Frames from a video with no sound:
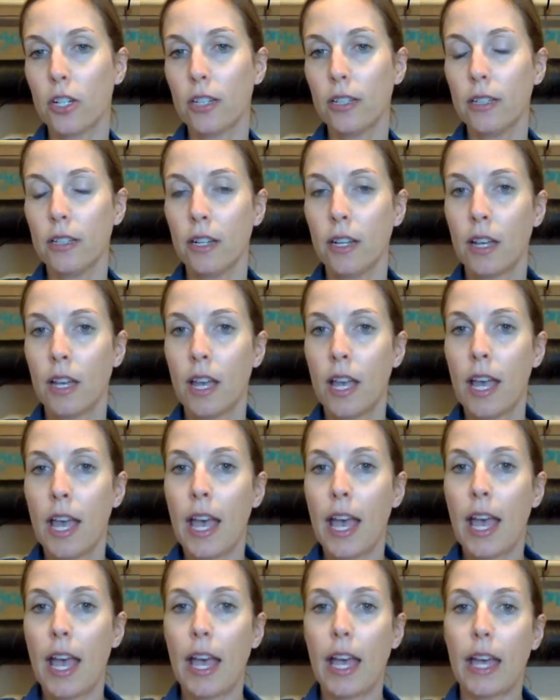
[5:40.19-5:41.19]

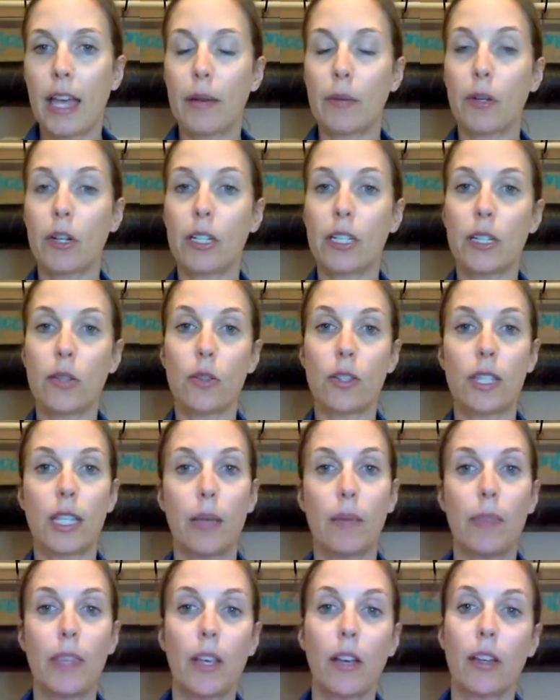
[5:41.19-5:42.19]
And I'm going to do the
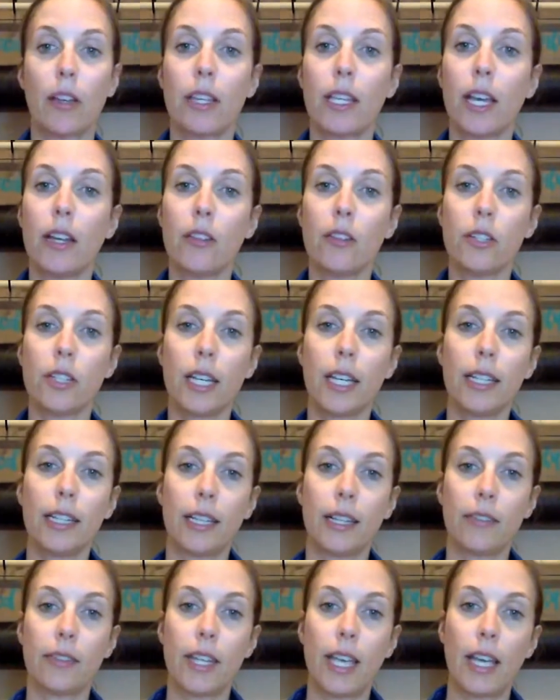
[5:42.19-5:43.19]
same thing on the other side,
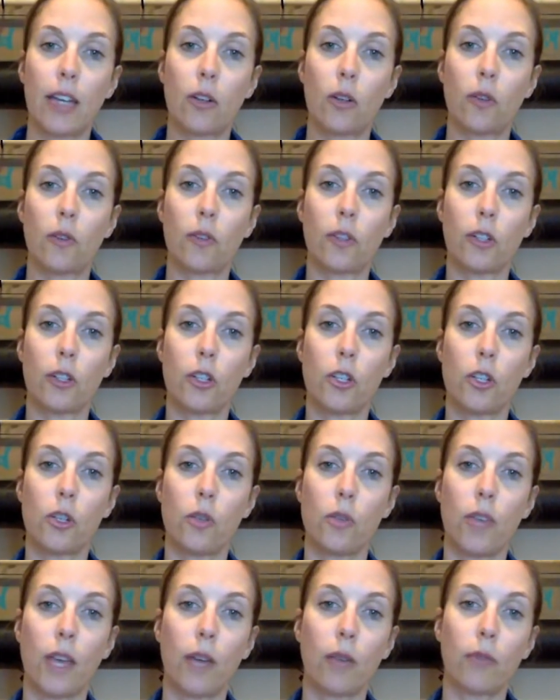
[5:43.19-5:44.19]
left hand over
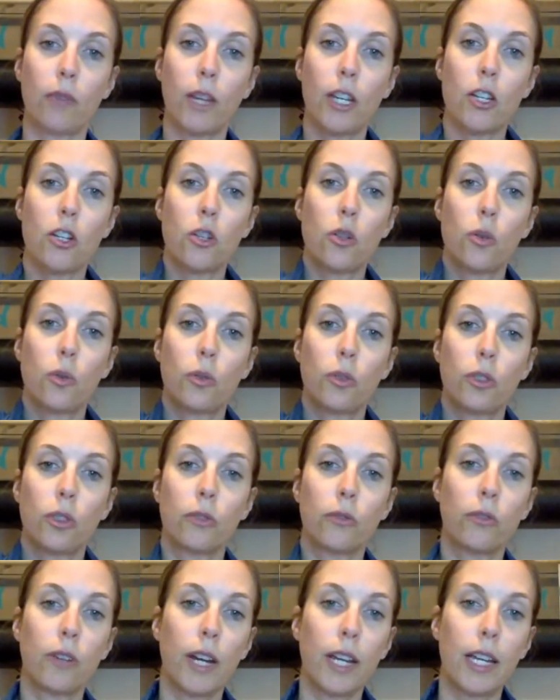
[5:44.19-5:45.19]
to that right shoulder,
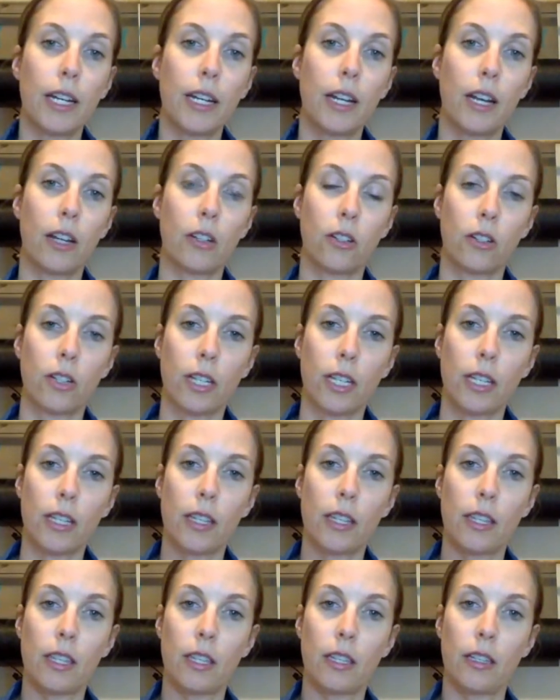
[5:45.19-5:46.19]
right underneath
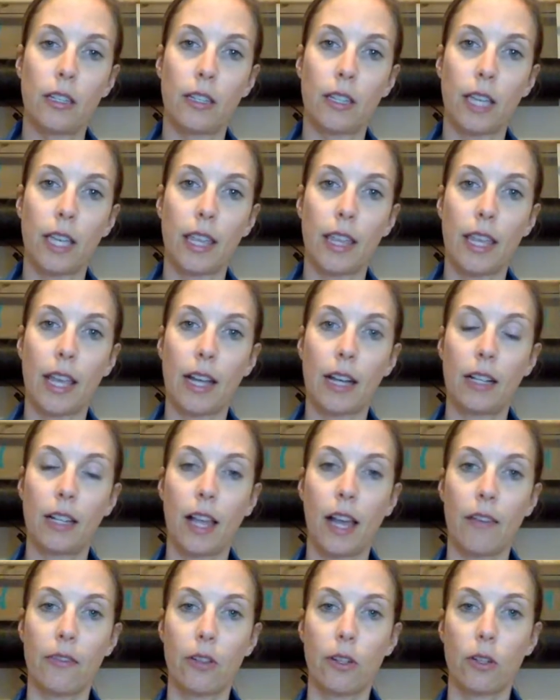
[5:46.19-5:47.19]
in that
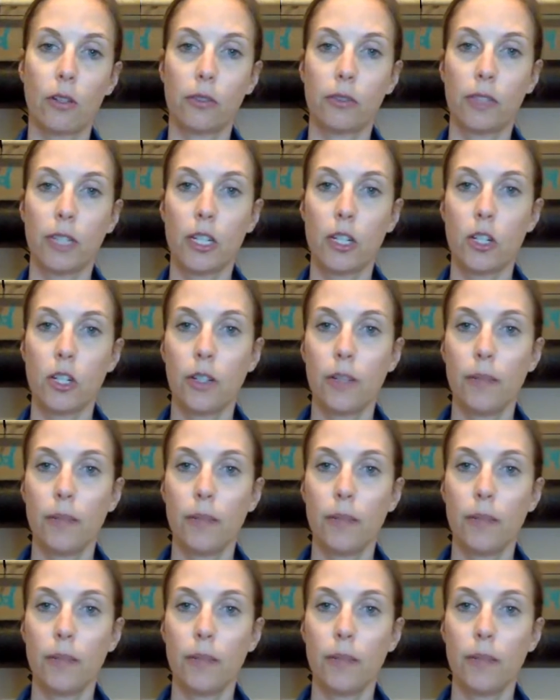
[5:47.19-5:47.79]
clavicle region.